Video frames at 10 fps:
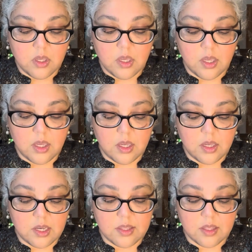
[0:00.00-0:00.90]

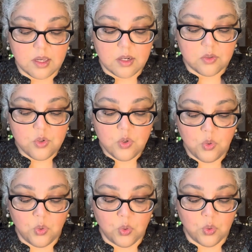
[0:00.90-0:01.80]
And I thought,
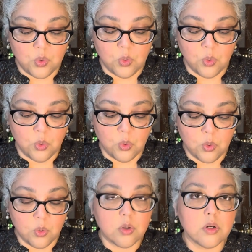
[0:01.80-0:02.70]
ooh,
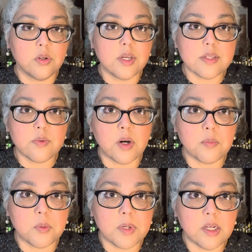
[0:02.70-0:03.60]
who doesn't want
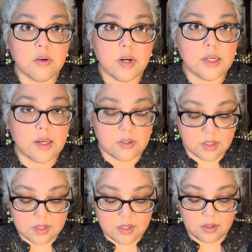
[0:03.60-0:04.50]
more money right now, does it?